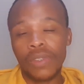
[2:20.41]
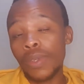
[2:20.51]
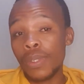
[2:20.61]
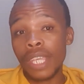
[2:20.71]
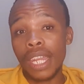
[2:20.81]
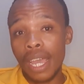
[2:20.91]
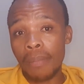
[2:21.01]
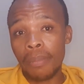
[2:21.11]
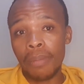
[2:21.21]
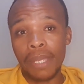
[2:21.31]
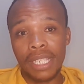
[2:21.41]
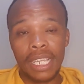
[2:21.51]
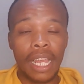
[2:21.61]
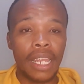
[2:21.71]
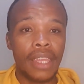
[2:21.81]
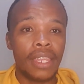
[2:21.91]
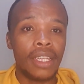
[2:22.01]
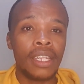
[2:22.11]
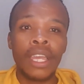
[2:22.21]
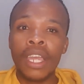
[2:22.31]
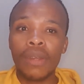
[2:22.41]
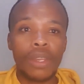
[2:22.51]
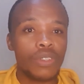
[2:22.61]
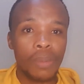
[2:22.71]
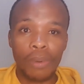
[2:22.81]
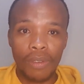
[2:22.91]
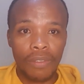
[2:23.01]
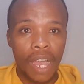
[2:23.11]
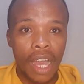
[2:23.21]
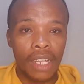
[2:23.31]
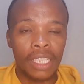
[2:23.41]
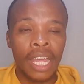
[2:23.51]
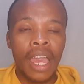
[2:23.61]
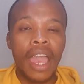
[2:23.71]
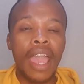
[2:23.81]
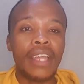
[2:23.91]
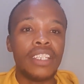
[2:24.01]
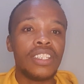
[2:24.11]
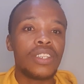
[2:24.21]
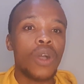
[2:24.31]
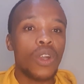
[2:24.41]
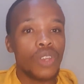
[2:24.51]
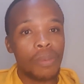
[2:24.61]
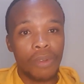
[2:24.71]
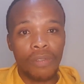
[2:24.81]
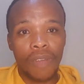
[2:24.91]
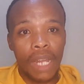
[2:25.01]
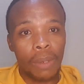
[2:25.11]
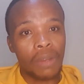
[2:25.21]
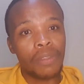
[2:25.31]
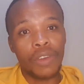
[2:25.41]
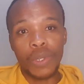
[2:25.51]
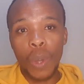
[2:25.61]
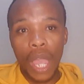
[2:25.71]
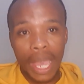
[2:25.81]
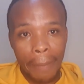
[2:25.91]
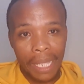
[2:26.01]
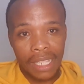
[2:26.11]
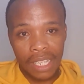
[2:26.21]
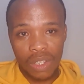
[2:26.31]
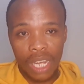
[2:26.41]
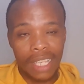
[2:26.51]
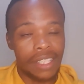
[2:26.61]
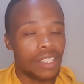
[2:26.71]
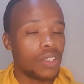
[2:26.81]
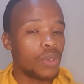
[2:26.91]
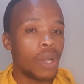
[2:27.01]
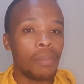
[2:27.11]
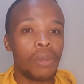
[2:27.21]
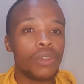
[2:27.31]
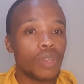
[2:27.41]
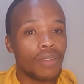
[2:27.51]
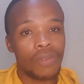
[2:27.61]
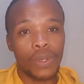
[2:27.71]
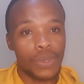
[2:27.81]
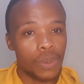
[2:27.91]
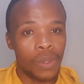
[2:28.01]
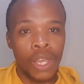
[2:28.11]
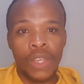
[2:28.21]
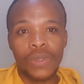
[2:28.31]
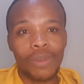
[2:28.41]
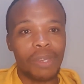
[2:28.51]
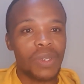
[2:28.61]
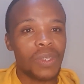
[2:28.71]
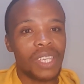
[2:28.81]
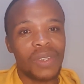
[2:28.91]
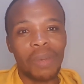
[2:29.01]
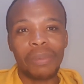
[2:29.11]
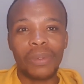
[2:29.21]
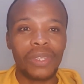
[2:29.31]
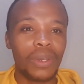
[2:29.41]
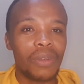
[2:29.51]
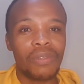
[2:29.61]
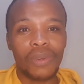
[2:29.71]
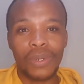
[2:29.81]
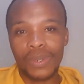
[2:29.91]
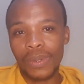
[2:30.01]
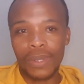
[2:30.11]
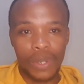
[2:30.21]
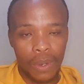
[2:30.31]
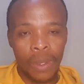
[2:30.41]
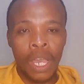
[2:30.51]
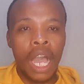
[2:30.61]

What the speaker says: you sign up basically, and then create your profile. And on your profile, one of the requirements actually is to upload your photo. So make sure that you upload the good photo,